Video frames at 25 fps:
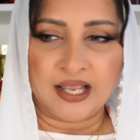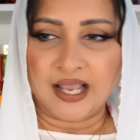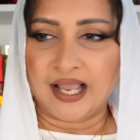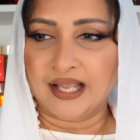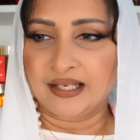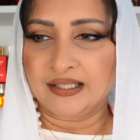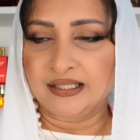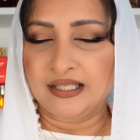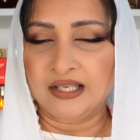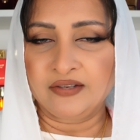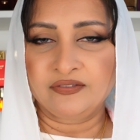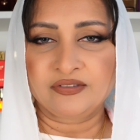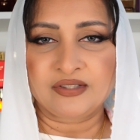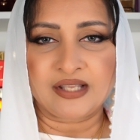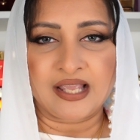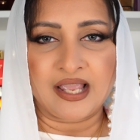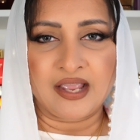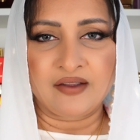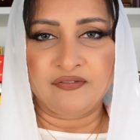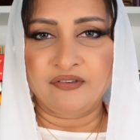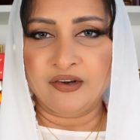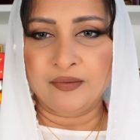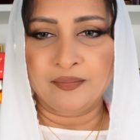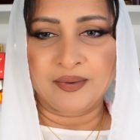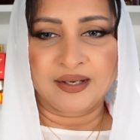and gives
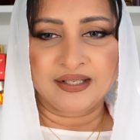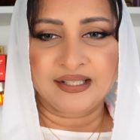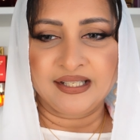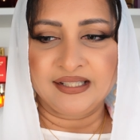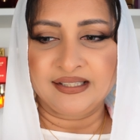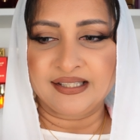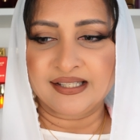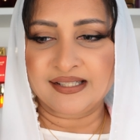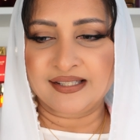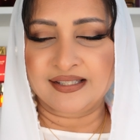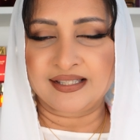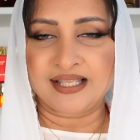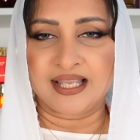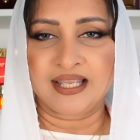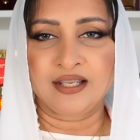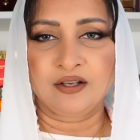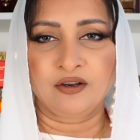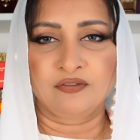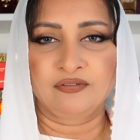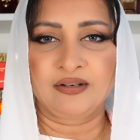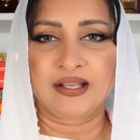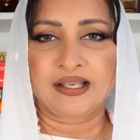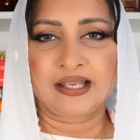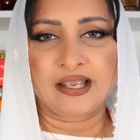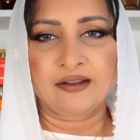everybody this thing
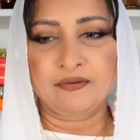of like,